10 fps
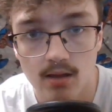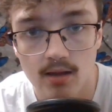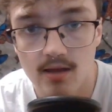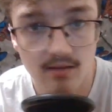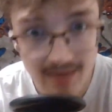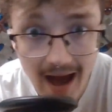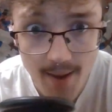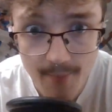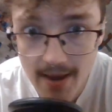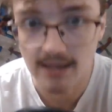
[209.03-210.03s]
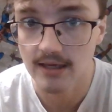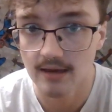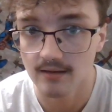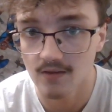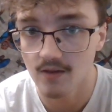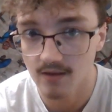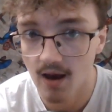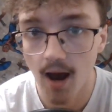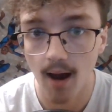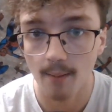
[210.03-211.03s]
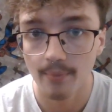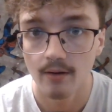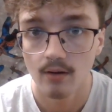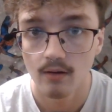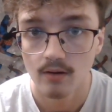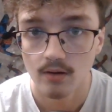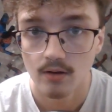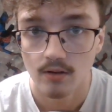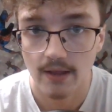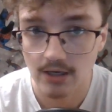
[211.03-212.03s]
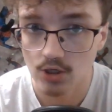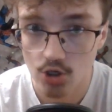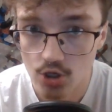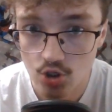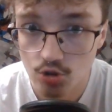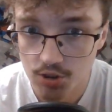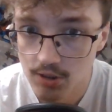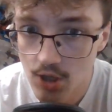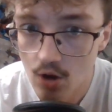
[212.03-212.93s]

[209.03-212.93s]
He's not making it to the top. You should know